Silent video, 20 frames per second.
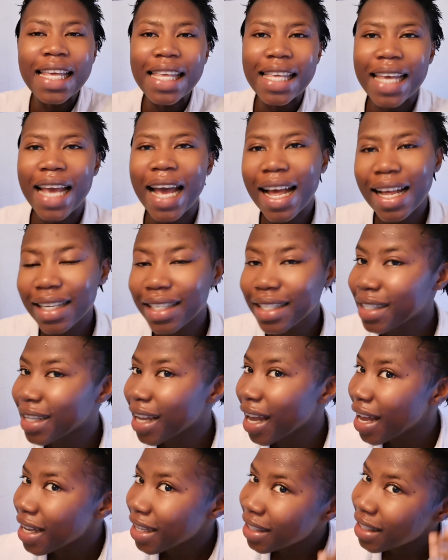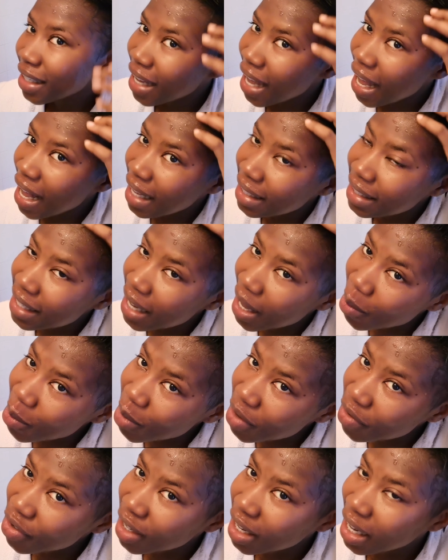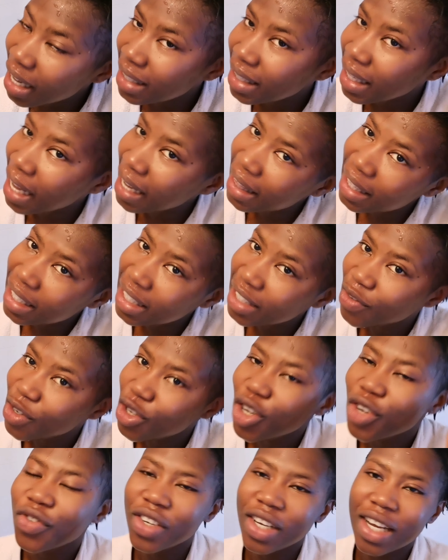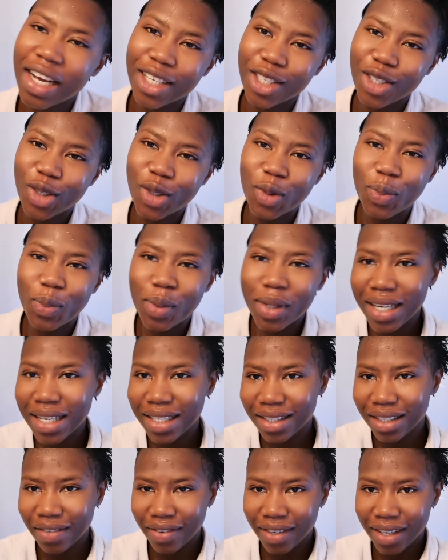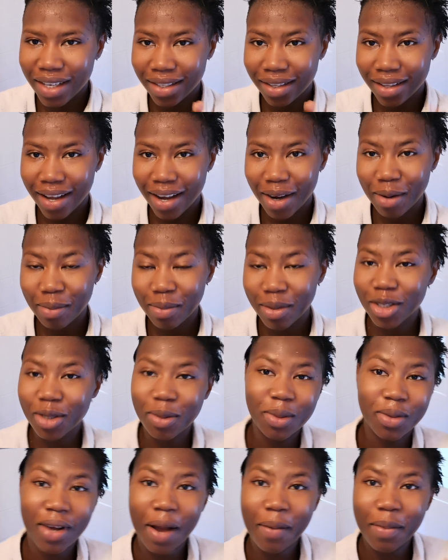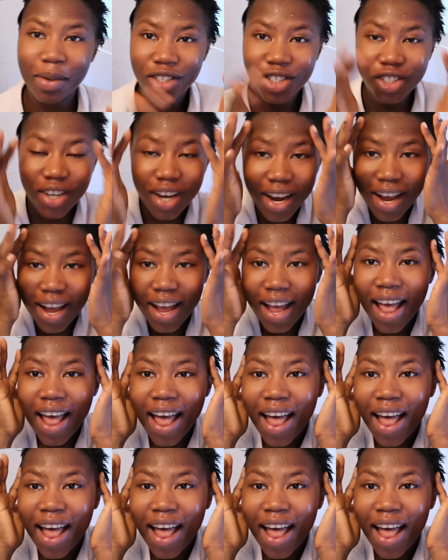Yes. So yeah, tell me if you guys like this video. If you guys do, please don't forget to like, comment, subscribe, and share.